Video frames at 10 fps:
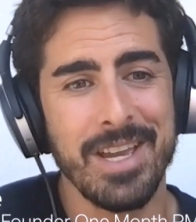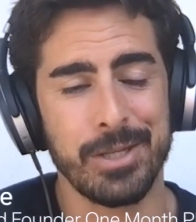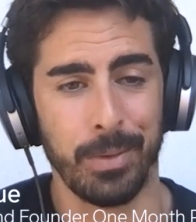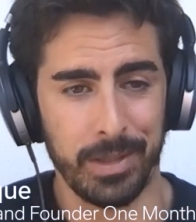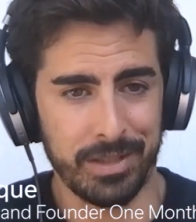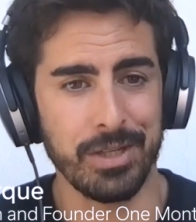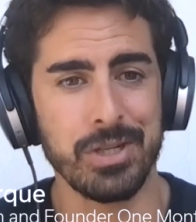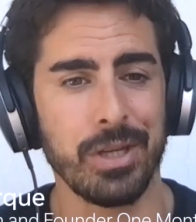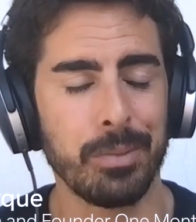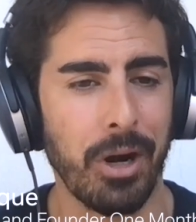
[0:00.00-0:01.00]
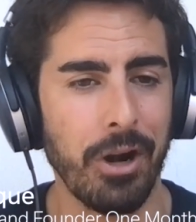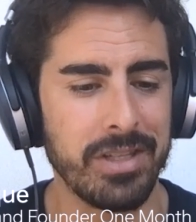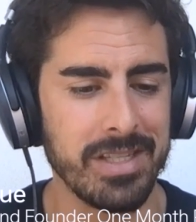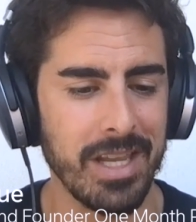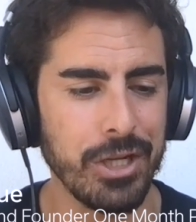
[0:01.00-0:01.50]
So it touches on
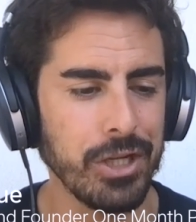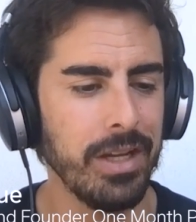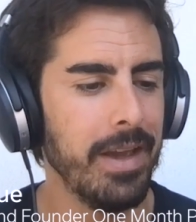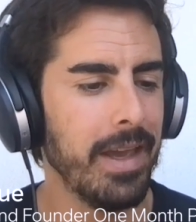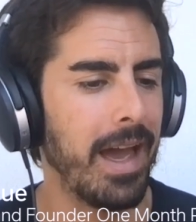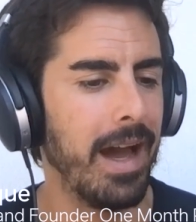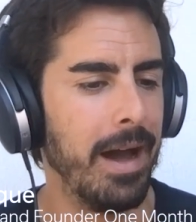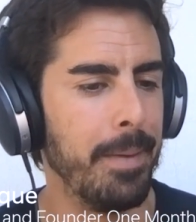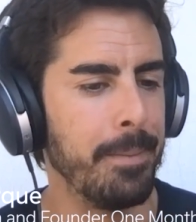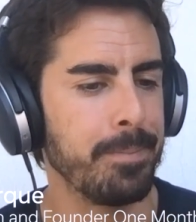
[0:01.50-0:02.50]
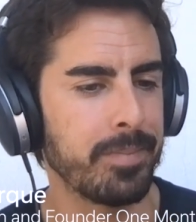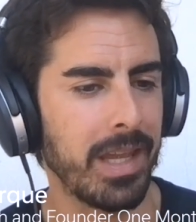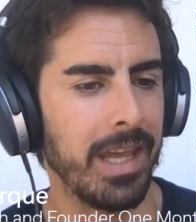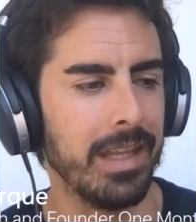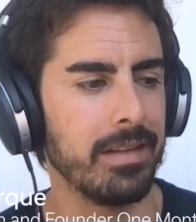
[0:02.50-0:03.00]
prioritization, um,
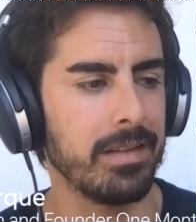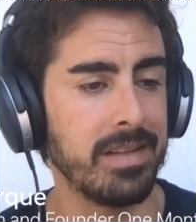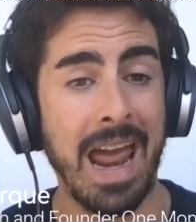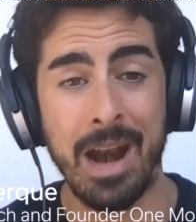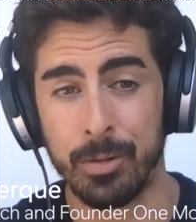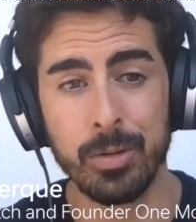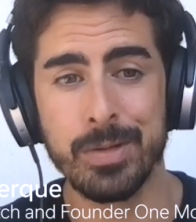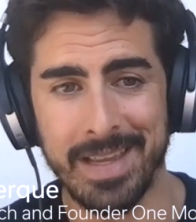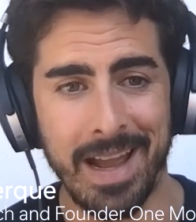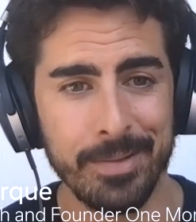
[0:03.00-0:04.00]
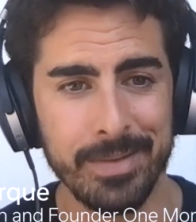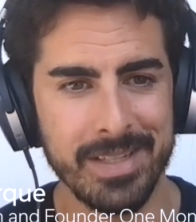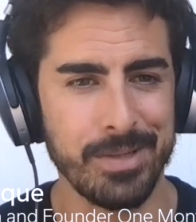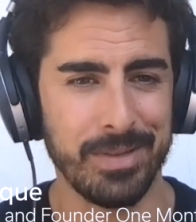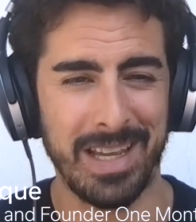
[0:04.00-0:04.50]
and narrows down
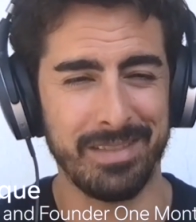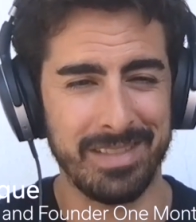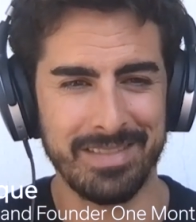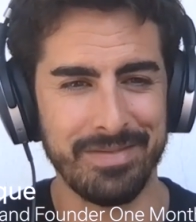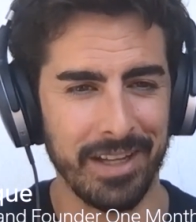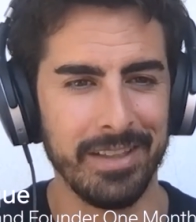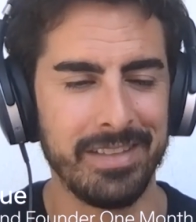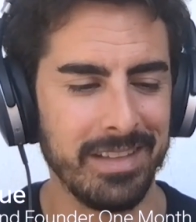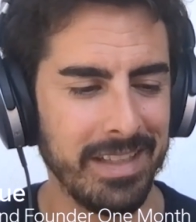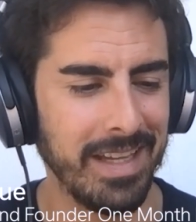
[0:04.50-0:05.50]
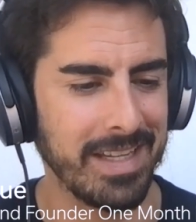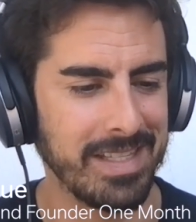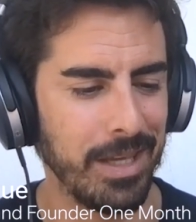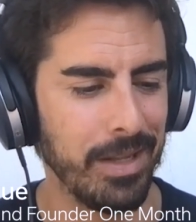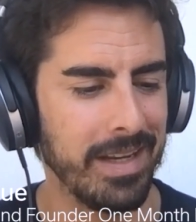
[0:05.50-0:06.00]
so that violently
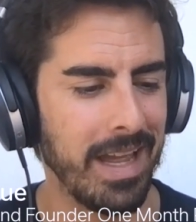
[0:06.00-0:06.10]
executed